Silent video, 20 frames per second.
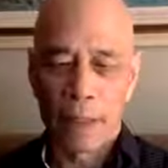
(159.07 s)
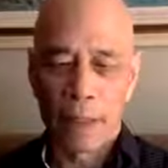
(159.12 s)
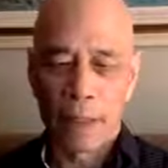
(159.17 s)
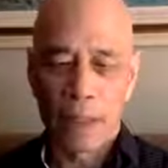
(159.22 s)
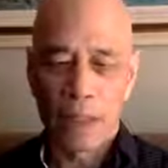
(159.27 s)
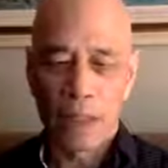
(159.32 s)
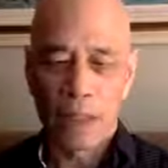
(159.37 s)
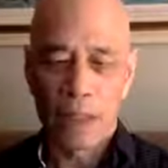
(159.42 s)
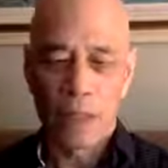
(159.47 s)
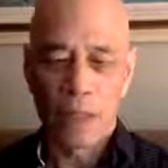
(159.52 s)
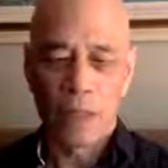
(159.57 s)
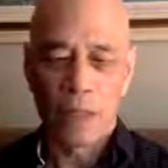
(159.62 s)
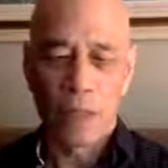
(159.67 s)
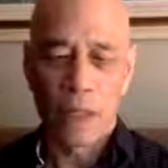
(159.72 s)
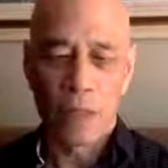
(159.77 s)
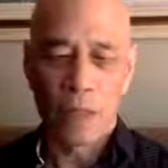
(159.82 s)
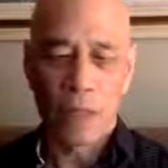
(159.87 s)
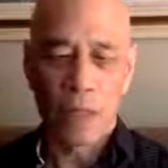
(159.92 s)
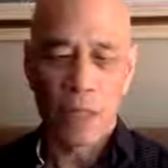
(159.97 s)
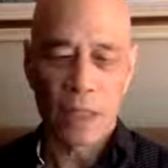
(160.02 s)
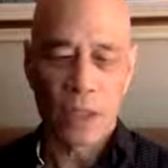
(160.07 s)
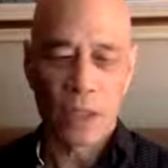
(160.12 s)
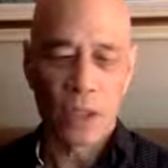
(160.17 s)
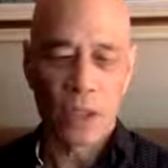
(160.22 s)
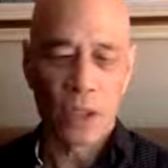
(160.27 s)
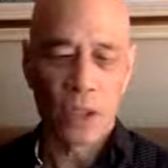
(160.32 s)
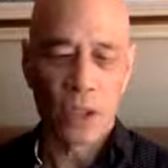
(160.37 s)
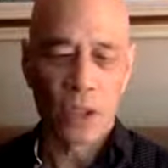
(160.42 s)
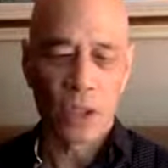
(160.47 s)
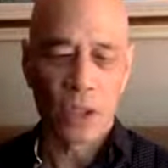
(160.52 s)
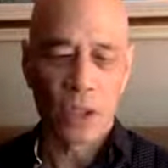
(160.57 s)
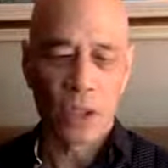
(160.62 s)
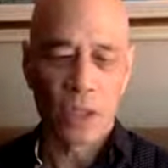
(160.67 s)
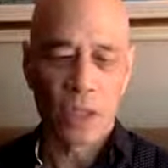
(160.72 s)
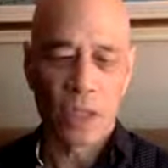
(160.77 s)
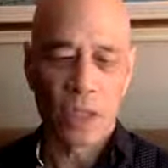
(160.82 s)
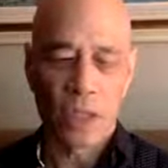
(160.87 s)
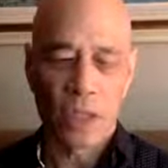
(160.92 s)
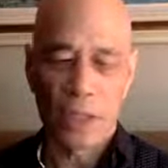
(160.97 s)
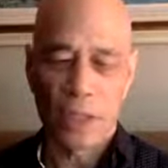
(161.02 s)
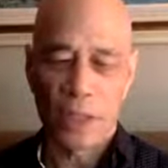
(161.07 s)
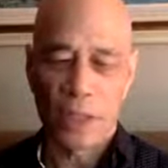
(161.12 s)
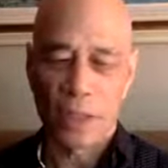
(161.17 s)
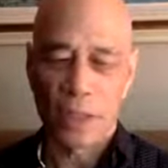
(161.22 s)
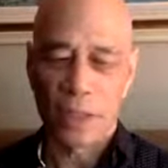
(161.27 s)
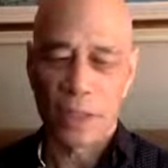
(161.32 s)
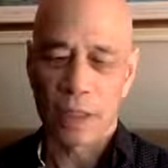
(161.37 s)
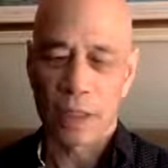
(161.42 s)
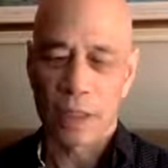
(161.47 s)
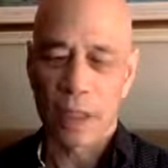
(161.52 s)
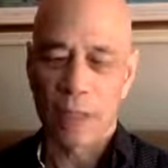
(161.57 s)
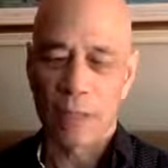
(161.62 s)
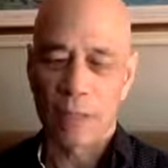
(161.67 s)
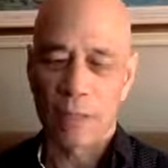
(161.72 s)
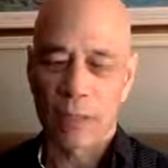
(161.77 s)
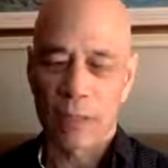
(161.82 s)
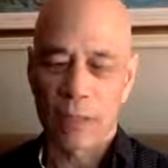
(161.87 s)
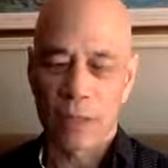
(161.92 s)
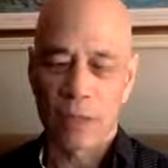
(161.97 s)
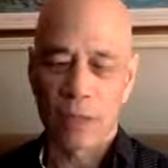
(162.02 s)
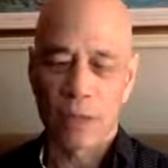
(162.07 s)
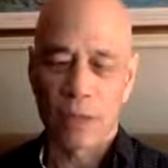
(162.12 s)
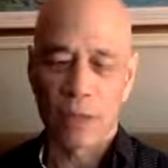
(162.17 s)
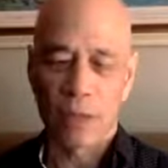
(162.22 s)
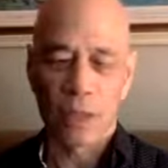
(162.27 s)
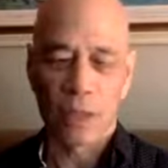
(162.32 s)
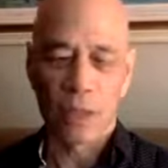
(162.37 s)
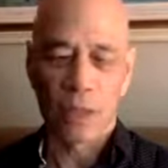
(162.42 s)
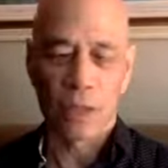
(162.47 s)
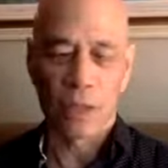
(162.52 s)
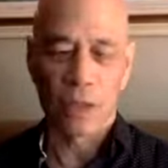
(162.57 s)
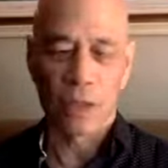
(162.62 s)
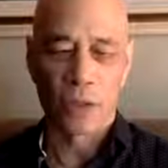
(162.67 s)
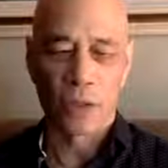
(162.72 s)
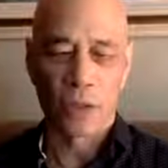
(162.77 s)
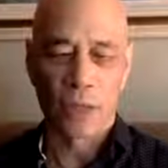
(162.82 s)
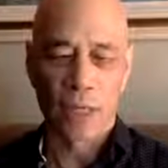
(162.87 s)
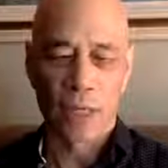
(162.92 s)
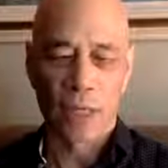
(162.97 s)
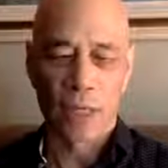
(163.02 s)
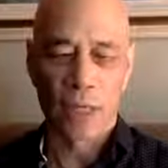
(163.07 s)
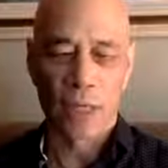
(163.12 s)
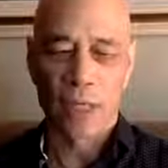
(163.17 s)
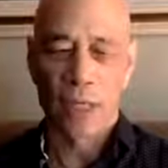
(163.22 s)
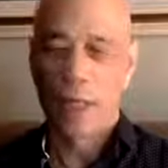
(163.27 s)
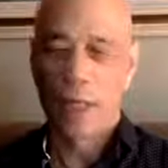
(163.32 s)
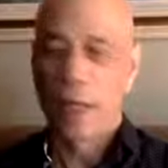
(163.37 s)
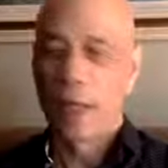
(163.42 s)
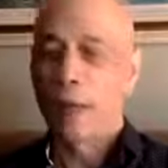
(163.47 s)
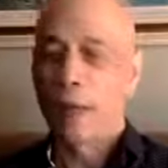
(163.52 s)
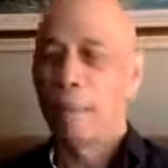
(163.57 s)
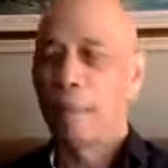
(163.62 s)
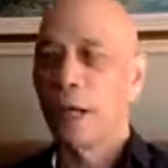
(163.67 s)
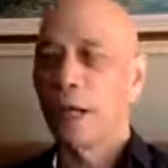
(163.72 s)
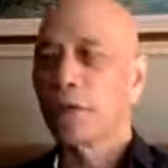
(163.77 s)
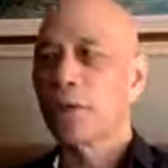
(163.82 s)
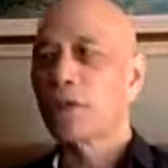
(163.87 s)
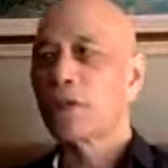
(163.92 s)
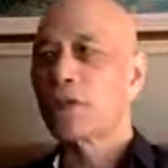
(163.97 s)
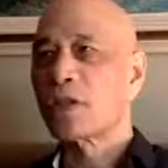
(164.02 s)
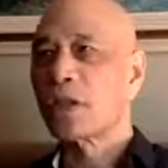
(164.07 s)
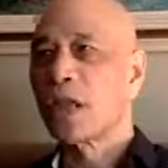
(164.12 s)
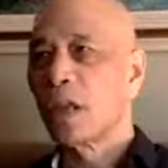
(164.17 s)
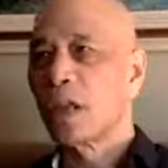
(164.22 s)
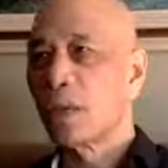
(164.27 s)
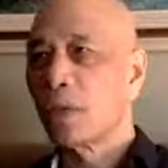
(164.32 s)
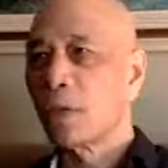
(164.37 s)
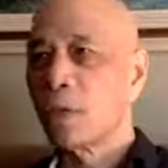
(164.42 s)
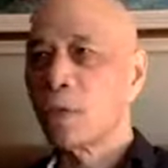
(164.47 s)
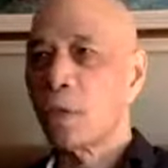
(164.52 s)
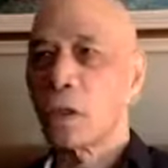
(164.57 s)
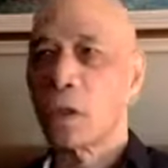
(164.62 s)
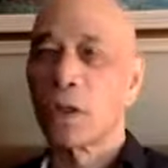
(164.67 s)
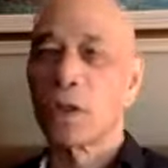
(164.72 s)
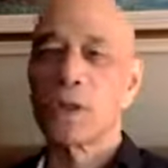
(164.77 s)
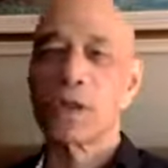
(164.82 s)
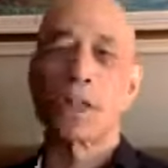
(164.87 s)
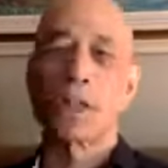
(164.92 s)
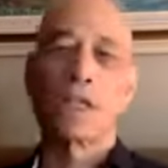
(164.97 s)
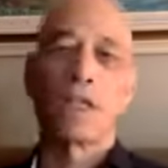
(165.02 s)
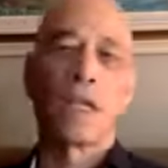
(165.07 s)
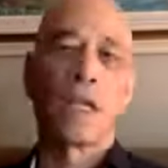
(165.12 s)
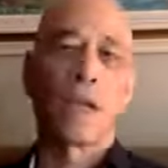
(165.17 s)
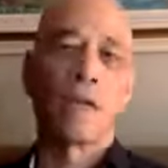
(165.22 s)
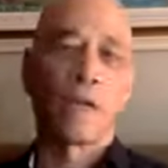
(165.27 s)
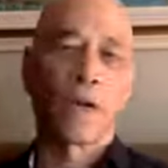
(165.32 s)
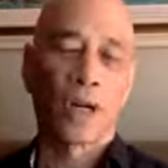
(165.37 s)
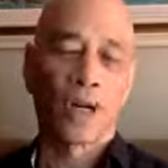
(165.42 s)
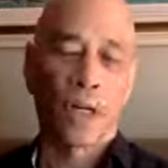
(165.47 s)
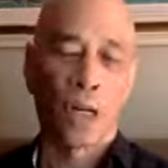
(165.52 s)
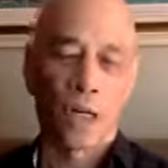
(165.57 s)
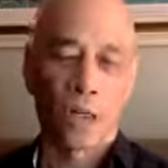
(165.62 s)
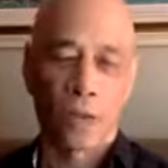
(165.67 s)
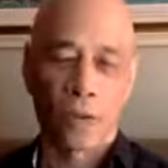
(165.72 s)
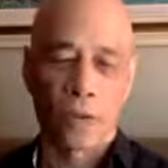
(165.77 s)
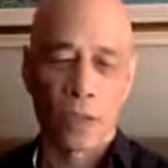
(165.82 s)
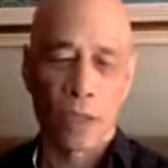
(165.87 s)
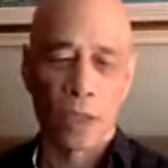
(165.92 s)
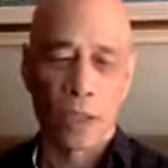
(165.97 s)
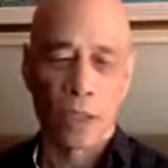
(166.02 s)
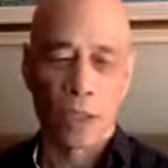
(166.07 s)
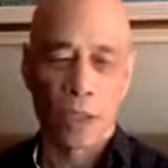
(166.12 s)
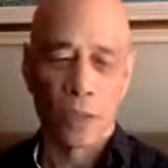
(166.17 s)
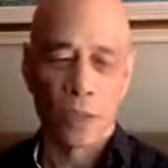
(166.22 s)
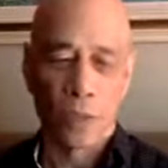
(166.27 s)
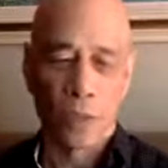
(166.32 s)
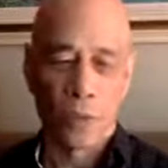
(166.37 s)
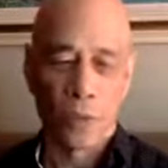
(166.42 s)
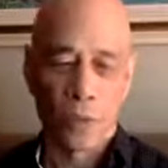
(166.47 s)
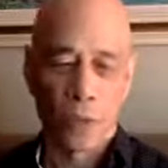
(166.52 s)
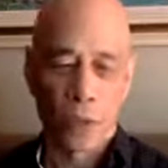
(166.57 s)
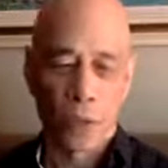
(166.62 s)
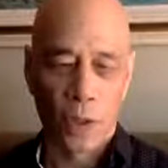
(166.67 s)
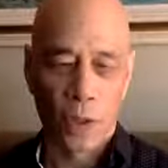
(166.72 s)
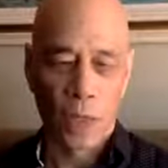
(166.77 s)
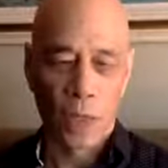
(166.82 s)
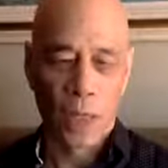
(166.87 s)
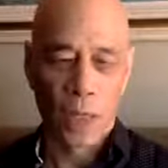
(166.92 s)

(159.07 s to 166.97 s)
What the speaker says: These fear messages that are getting passed around the internet about the state of the world, the state of our country, and so forth,